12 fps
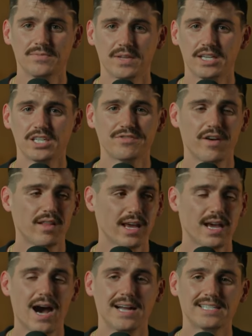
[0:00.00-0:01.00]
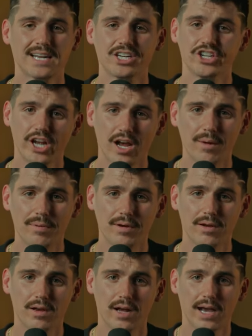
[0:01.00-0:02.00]
It just felt like God saying, Shut up.
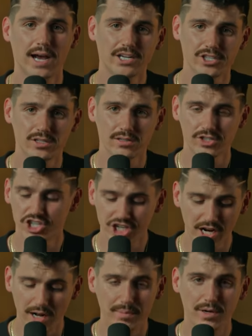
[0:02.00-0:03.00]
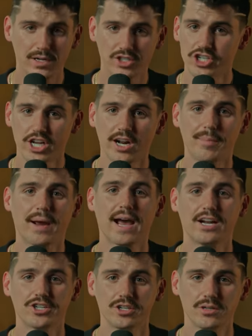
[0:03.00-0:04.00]
I got you. Just shut up. Just shut up. I
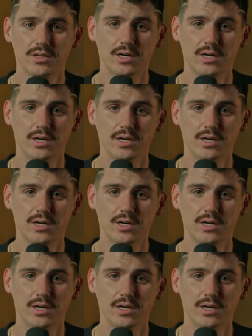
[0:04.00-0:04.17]
got you.